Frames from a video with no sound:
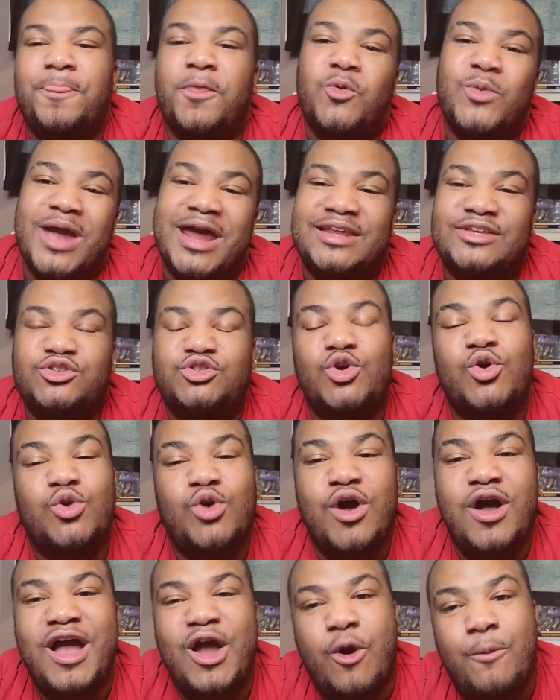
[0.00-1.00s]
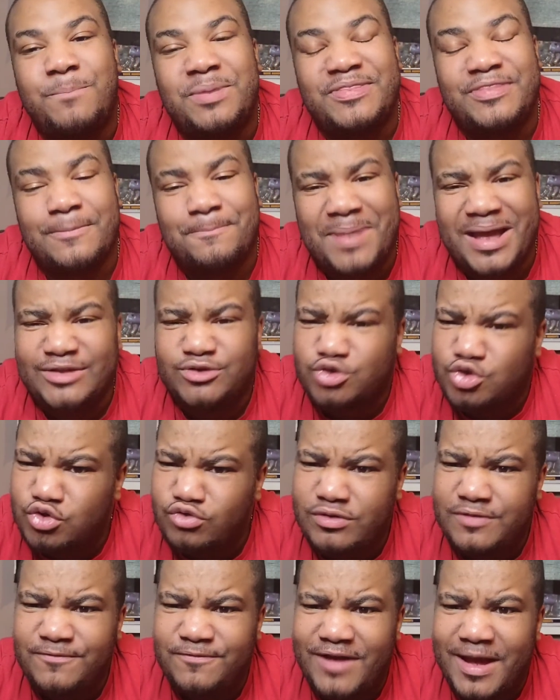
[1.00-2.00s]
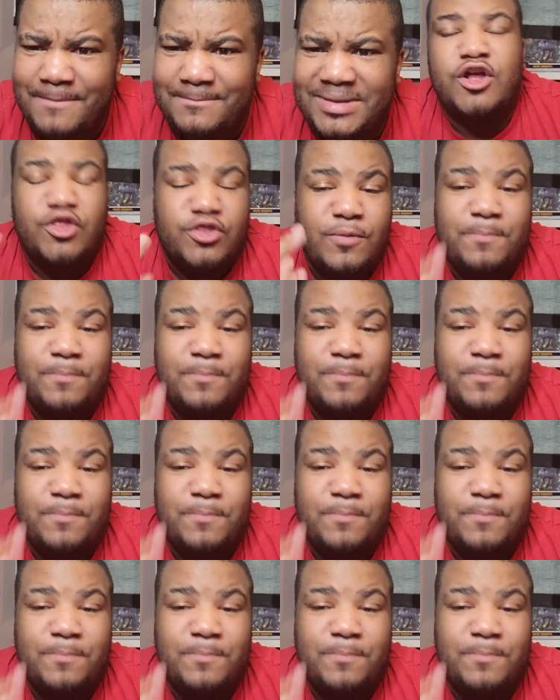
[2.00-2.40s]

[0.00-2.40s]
we had Ahsoka helping the Pantoran family.